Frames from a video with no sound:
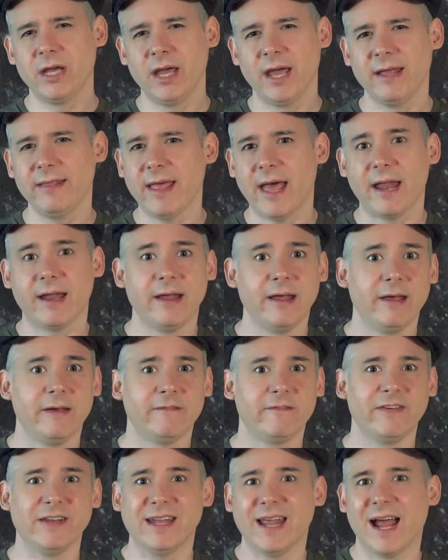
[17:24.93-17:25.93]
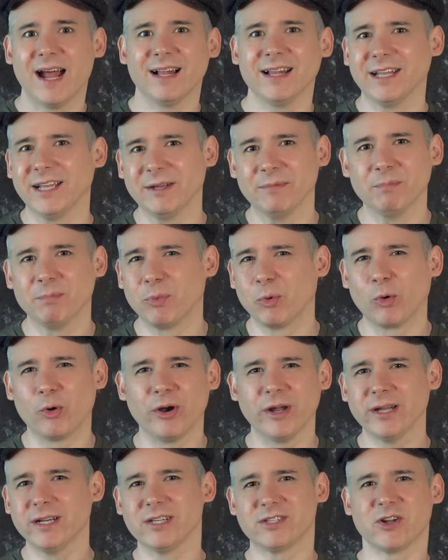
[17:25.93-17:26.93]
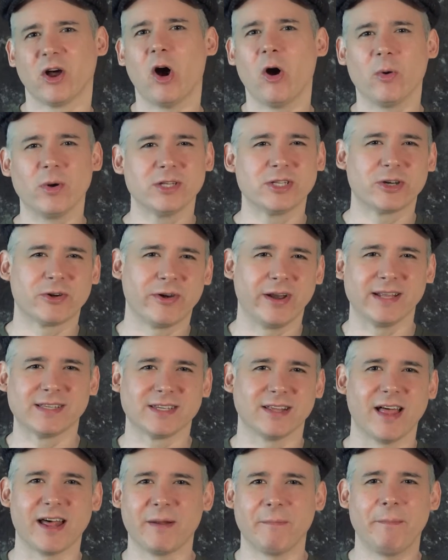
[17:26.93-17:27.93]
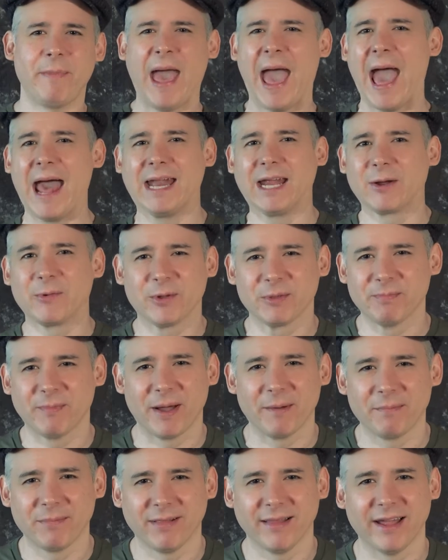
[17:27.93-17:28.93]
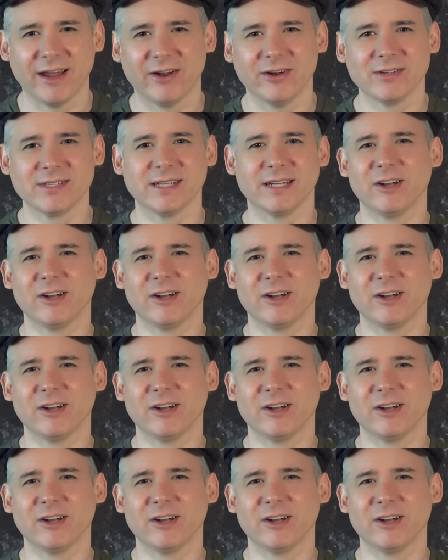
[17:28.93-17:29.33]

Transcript: And that finale in Borea just always creates a lot of panic with my players,